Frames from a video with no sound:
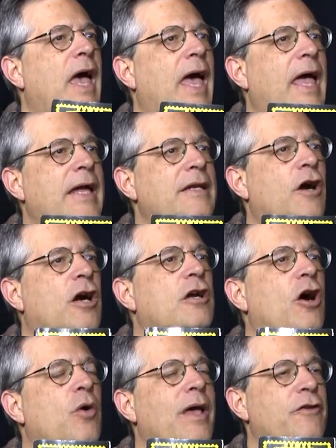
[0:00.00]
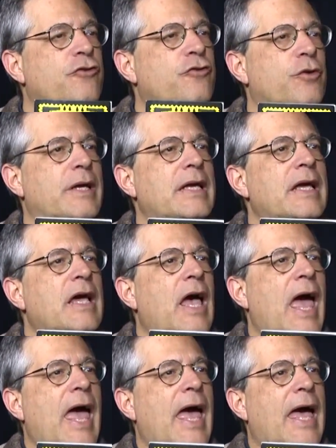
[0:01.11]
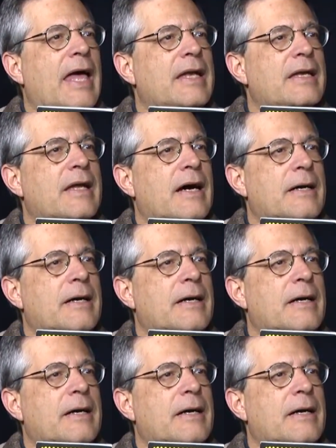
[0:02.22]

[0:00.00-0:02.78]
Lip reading: A Narco History. And